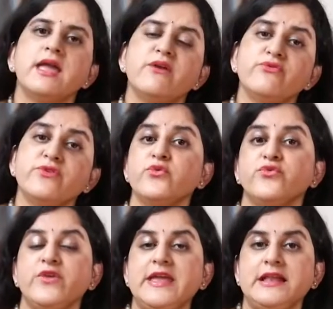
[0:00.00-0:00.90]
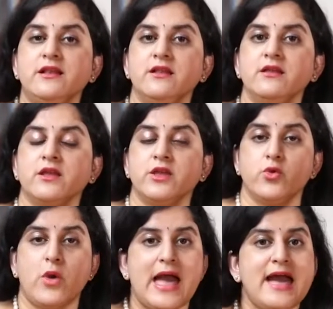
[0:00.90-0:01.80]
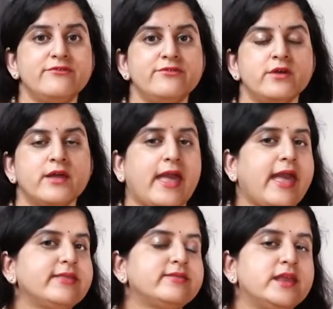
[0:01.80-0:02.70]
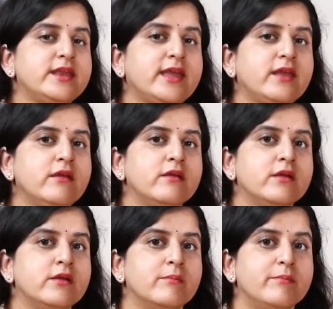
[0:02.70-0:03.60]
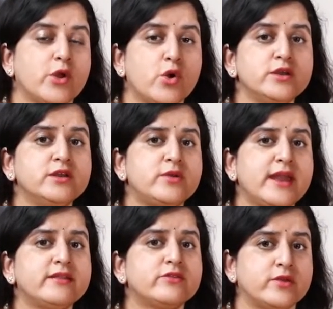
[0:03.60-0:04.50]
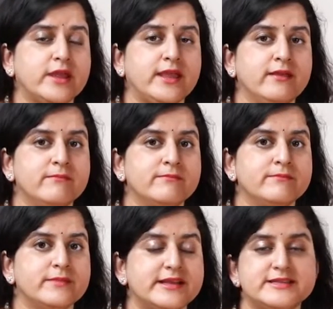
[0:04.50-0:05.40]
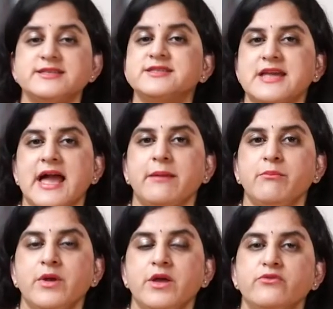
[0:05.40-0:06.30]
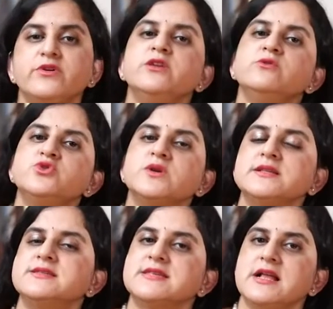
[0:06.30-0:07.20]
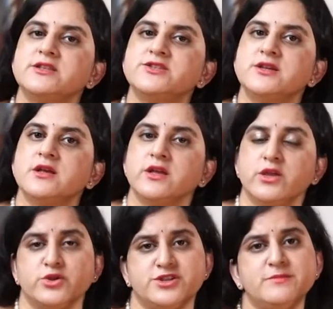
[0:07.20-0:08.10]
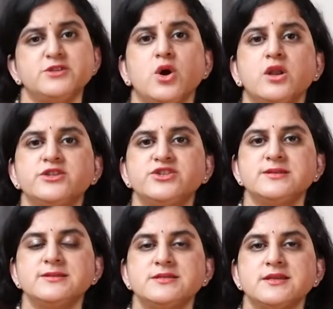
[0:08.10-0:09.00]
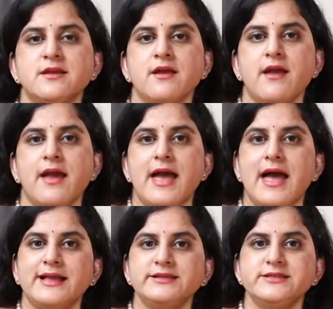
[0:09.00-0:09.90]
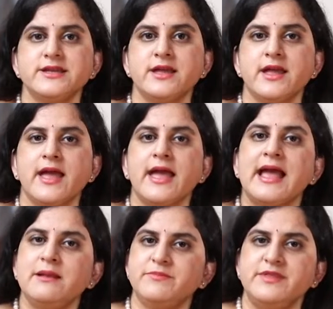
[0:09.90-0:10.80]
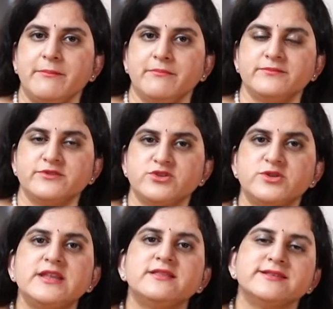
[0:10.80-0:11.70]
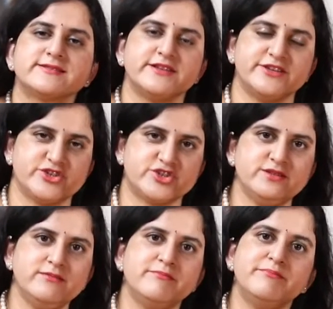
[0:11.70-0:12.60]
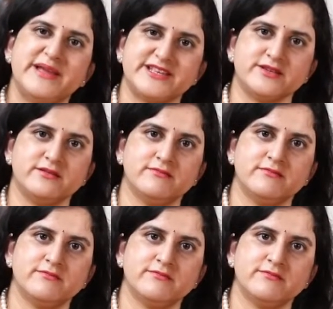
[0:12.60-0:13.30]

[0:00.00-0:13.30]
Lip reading: If you feel you have hair thinning beyond grade 3, it is time for you to consult your dermatologist and help them treat this condition better.